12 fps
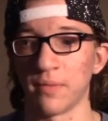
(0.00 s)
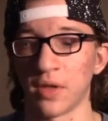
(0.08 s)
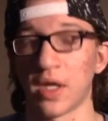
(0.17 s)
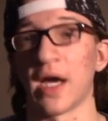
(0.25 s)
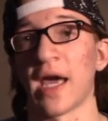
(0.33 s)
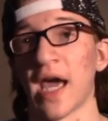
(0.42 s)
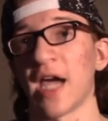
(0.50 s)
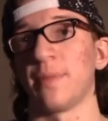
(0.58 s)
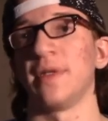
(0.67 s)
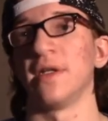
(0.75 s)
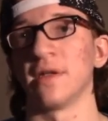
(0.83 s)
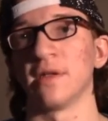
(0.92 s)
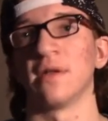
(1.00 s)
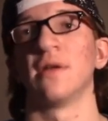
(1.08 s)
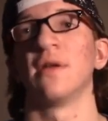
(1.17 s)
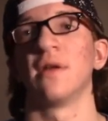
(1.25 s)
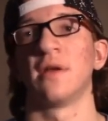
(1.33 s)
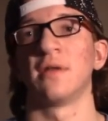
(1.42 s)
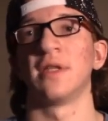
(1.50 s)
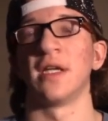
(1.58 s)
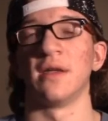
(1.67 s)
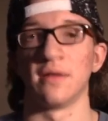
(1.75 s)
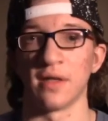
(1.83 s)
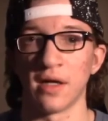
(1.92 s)
a lot happier
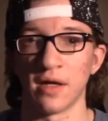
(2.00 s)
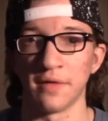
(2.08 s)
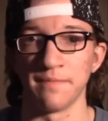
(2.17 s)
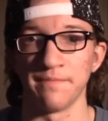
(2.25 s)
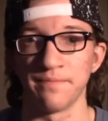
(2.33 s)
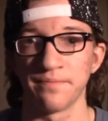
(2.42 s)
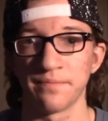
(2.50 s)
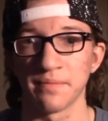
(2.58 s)
than um,